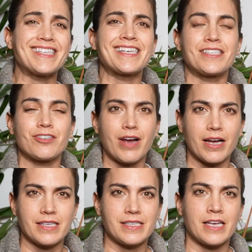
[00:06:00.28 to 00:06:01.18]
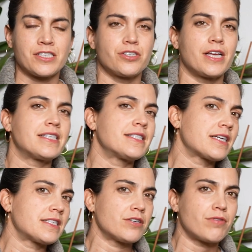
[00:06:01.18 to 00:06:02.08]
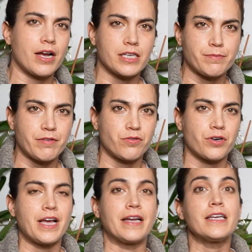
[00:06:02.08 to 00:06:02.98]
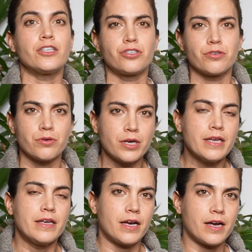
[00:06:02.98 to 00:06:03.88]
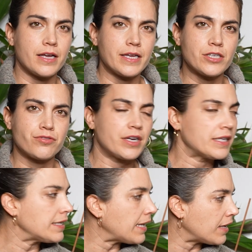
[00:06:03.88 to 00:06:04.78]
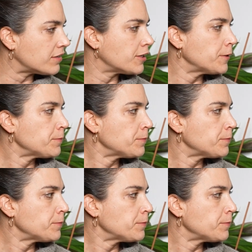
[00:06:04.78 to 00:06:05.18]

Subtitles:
60 rockets yesterday, 60 rockets before that into Israeli land.